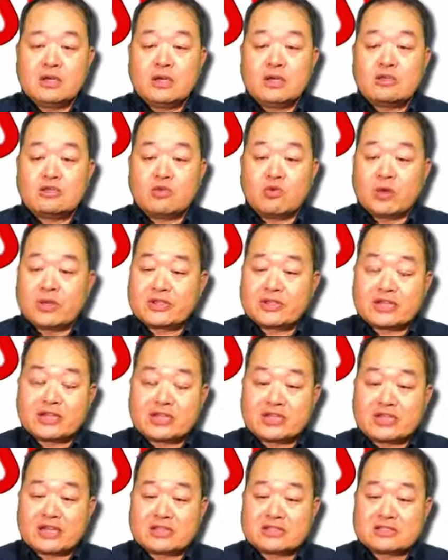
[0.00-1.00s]
The one
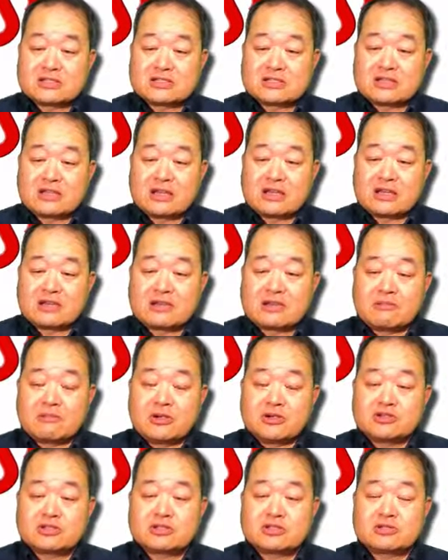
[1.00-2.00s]
thing that's the
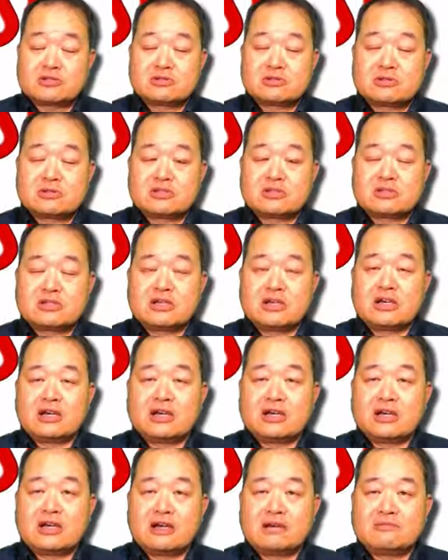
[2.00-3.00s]
most
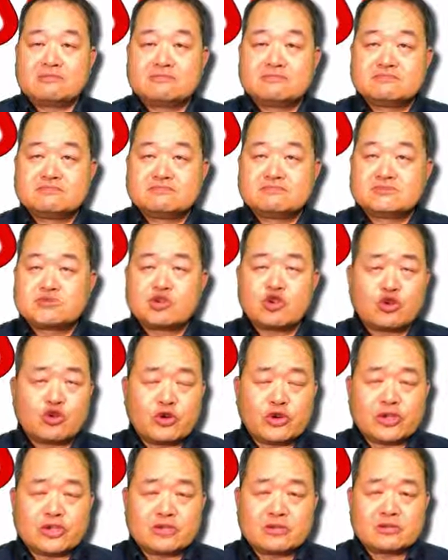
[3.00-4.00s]

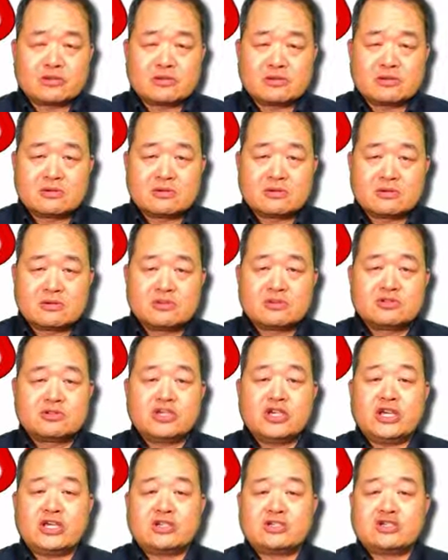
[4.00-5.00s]
current
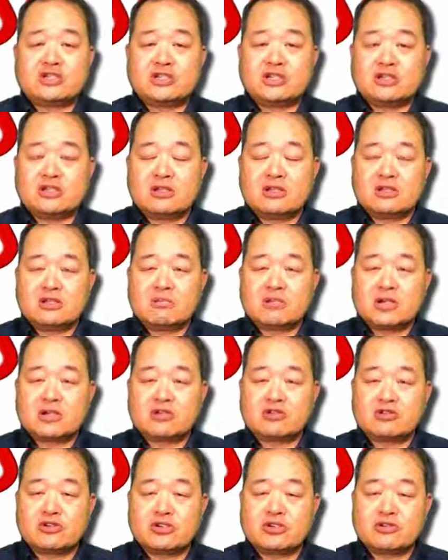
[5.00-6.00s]
change in the
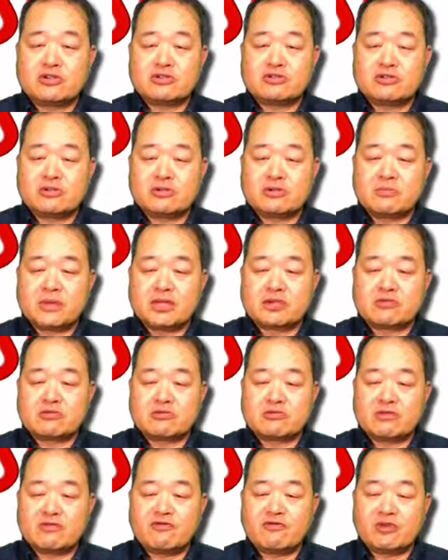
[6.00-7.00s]
medical history or medical
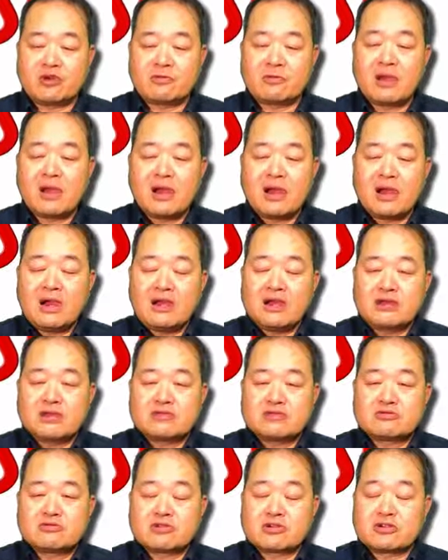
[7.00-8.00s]
reform
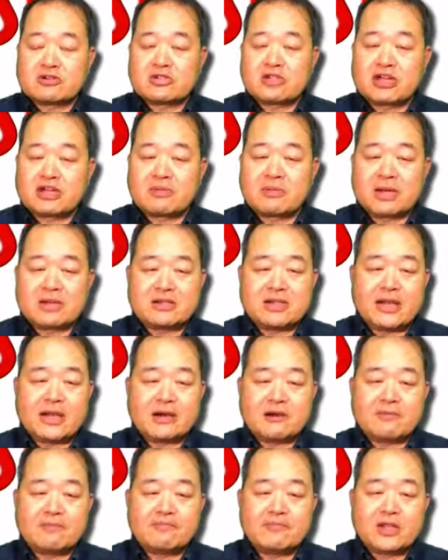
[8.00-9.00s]
is we're going to talk about
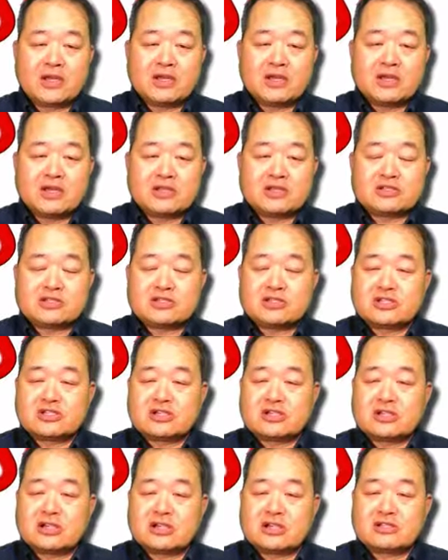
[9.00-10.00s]
now. It's this
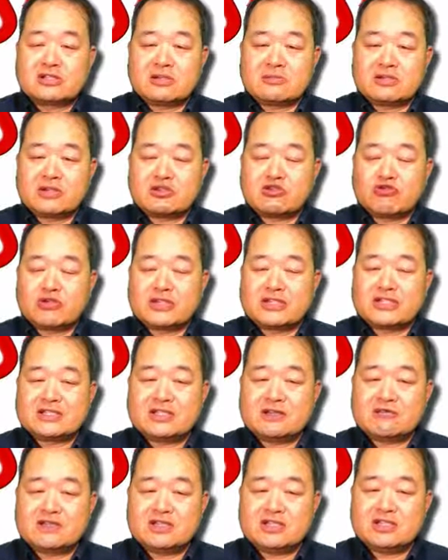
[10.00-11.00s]
concept in
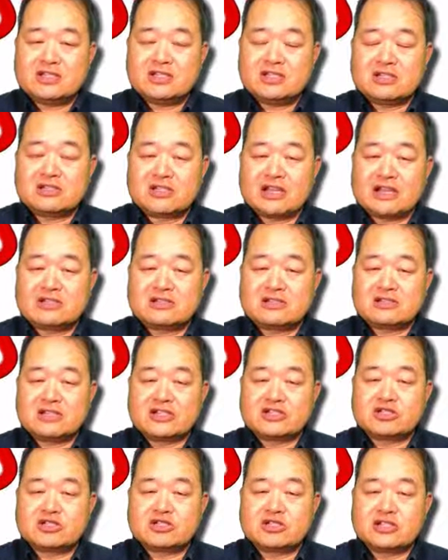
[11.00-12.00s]
2017 that
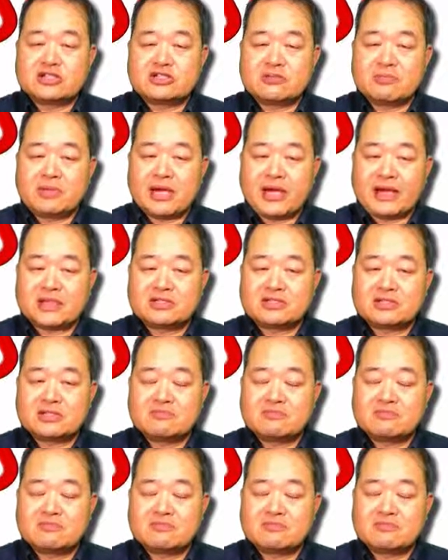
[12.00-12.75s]
legislation passed,